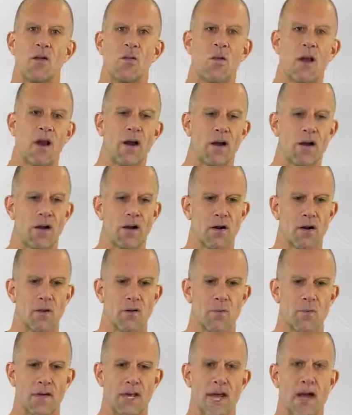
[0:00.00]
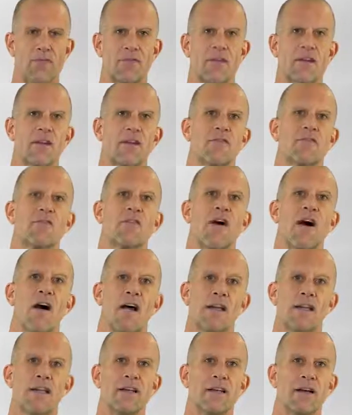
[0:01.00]
where we have to
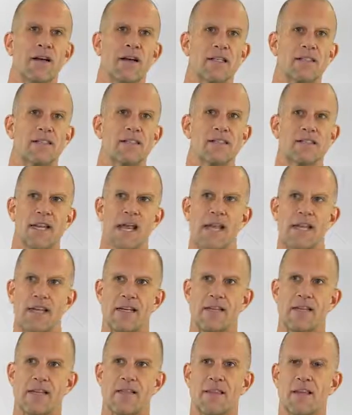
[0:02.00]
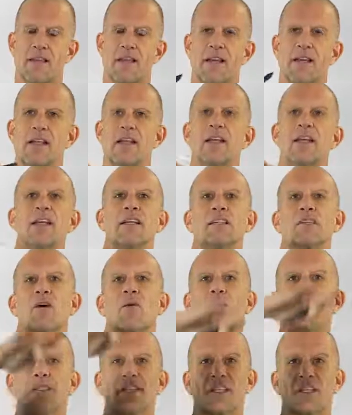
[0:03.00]
define a state and then it's
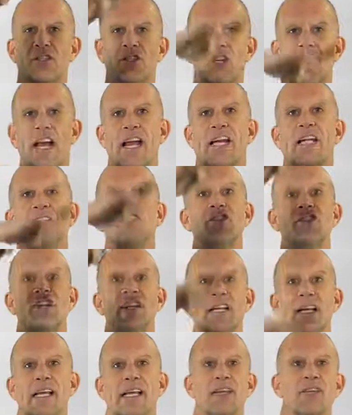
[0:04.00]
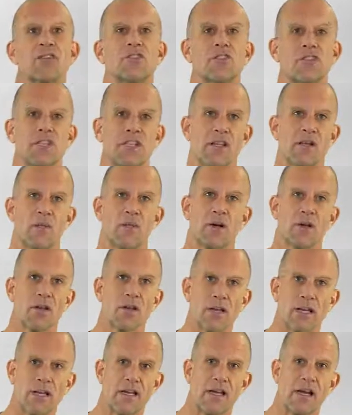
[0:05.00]
always the change in energy that we're
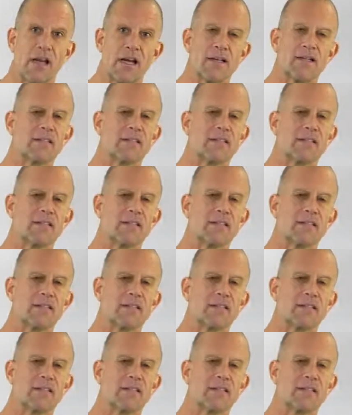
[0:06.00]
looking at.